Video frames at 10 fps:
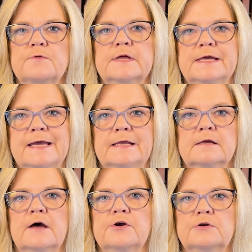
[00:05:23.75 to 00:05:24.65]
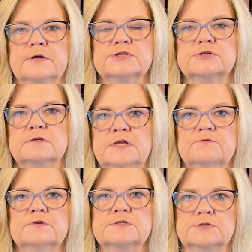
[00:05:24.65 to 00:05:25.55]
the gain calculation
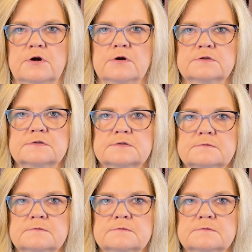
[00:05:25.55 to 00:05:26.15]
even starts.